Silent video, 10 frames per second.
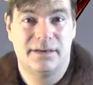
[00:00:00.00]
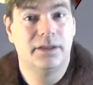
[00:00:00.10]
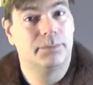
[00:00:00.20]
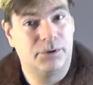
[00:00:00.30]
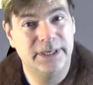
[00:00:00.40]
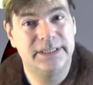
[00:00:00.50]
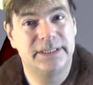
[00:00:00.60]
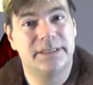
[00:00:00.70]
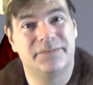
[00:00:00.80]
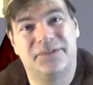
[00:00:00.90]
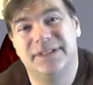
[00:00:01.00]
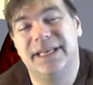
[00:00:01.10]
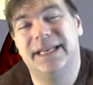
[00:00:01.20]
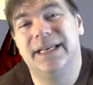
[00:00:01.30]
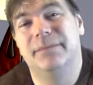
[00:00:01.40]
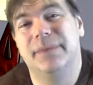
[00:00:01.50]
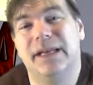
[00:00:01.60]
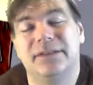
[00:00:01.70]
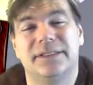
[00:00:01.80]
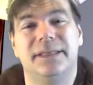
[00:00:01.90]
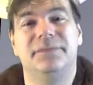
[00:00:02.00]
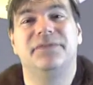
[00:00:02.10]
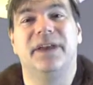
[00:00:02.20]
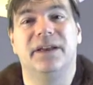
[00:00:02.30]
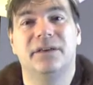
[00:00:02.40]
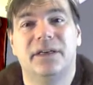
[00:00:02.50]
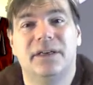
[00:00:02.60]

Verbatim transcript: The point system for setting up battles seems fair.